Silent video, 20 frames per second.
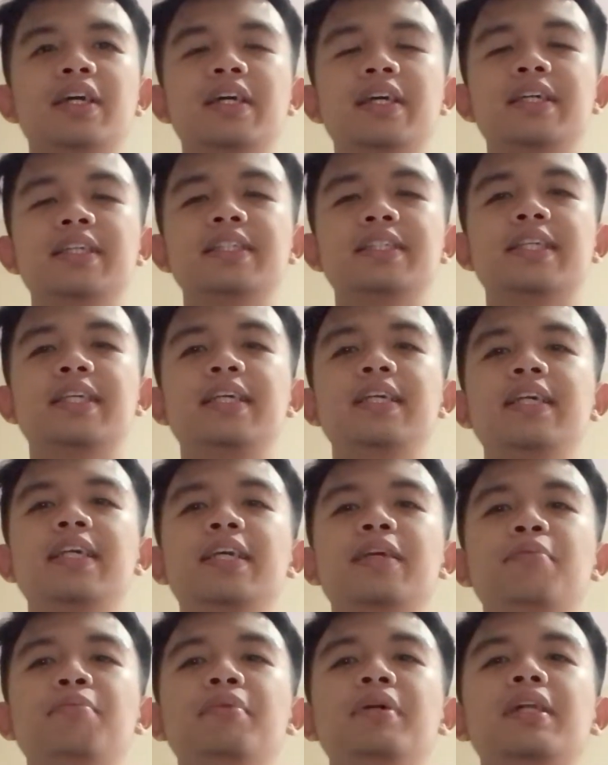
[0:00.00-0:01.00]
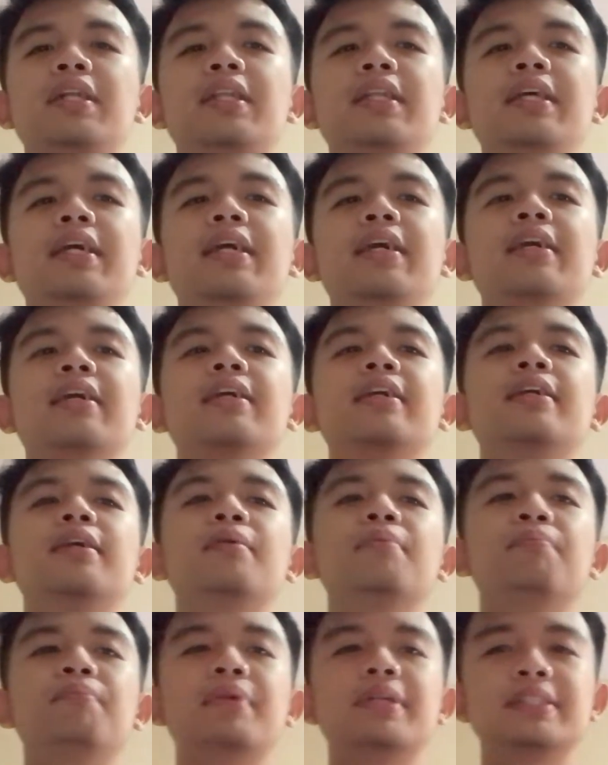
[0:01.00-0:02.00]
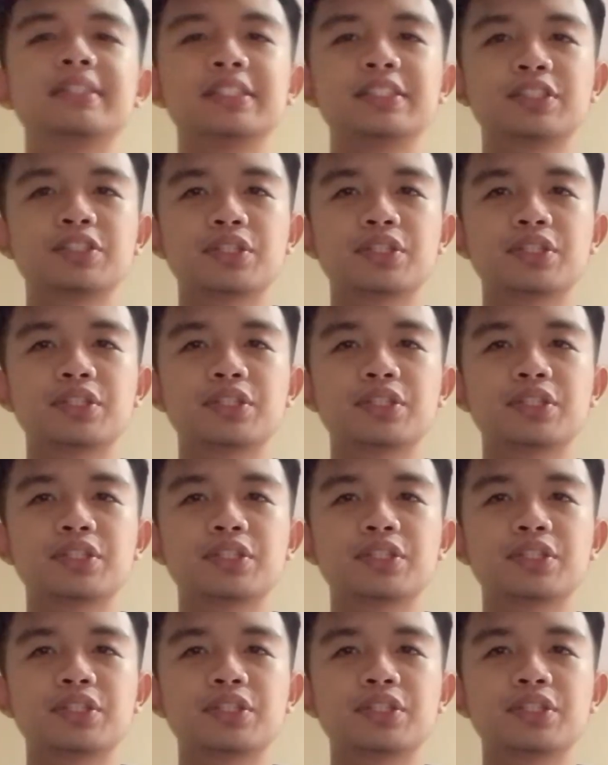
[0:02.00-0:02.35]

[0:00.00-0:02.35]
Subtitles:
is key in building message